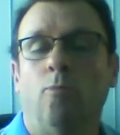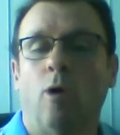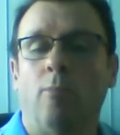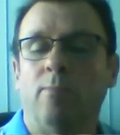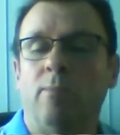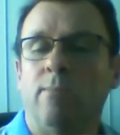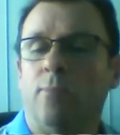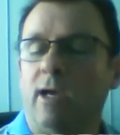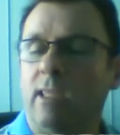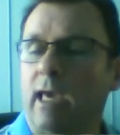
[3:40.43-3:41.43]
What we mean
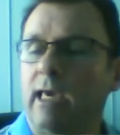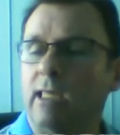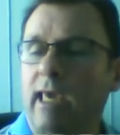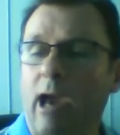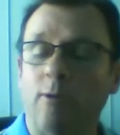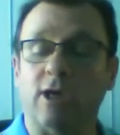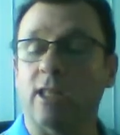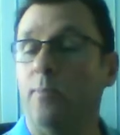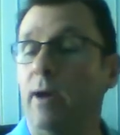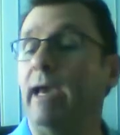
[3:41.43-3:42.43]
by that is how you're
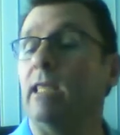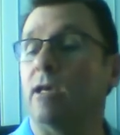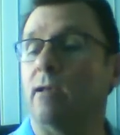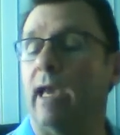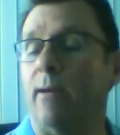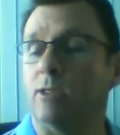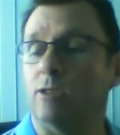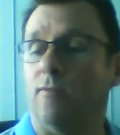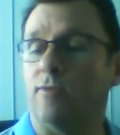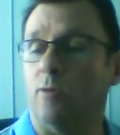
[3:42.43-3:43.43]
going to pay the capital off.